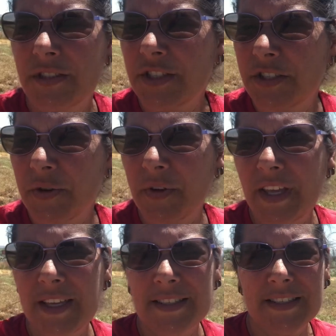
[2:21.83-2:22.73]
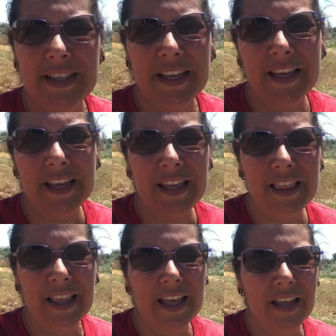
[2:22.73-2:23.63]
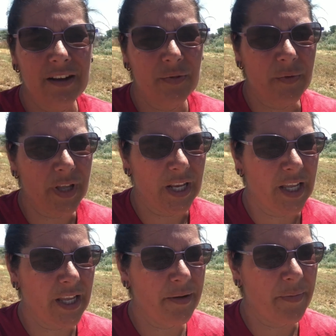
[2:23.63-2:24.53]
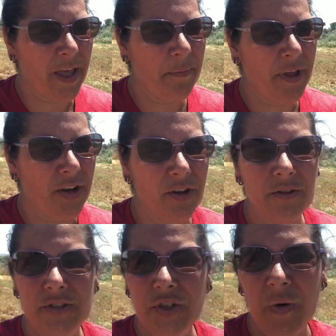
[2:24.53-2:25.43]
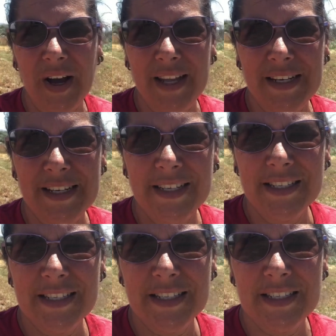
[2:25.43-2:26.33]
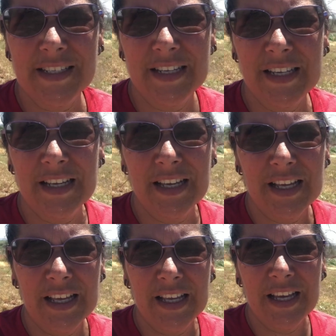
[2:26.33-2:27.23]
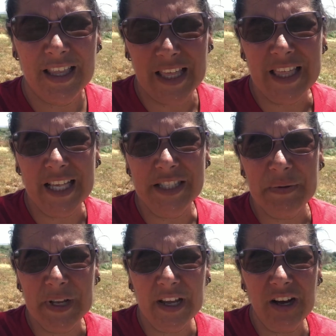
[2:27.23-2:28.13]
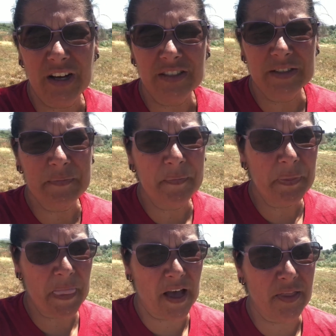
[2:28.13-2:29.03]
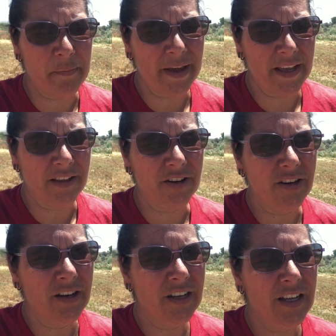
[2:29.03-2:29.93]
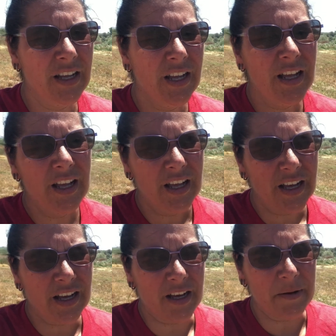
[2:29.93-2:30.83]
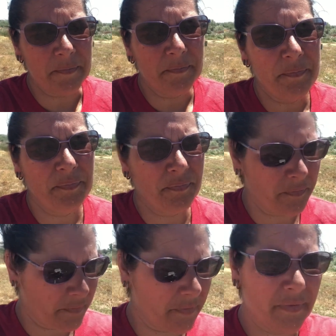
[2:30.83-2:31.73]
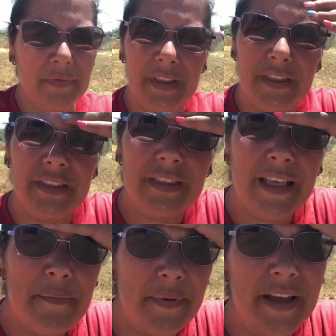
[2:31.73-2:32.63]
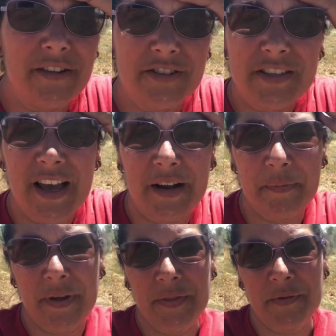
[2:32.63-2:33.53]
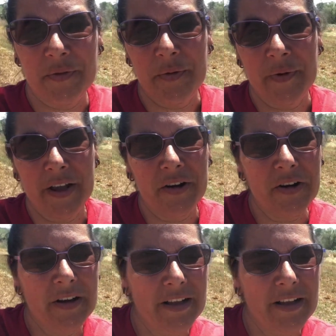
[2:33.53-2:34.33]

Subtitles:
So he's thinking that we need maybe new twine discs. I think that's what he called them on the baler. That baler's kind of been through the ringer,